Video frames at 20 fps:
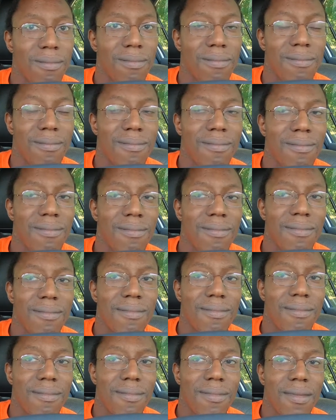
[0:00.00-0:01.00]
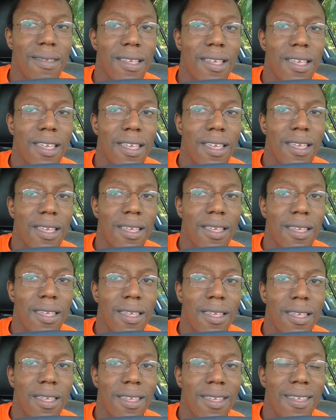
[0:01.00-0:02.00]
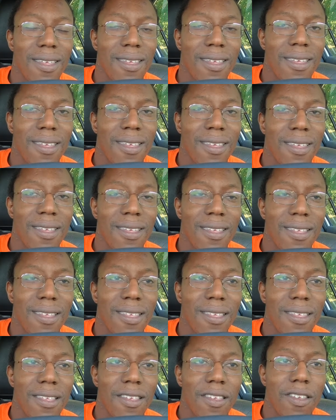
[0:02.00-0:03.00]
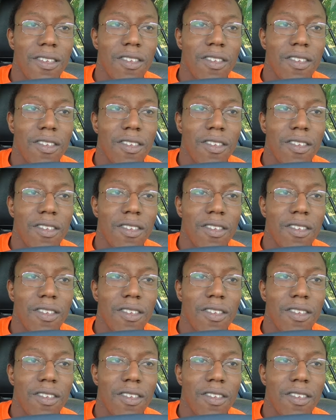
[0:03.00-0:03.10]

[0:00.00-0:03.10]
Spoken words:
(no one is talking)